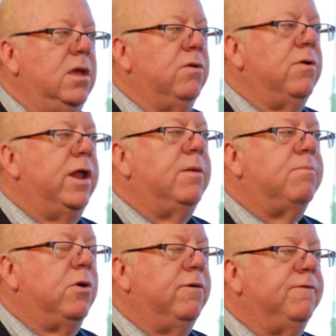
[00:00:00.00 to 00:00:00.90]
Credit
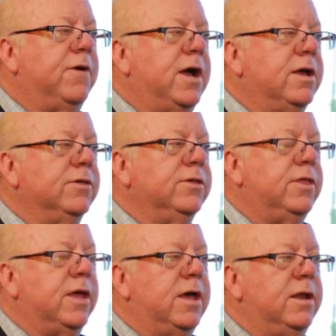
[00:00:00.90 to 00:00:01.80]
profiles
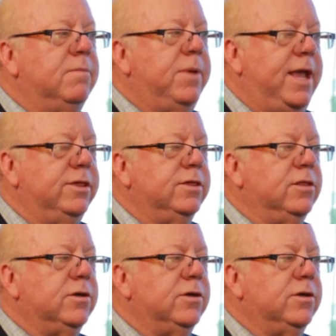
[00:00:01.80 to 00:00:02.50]
that P.A.C.E.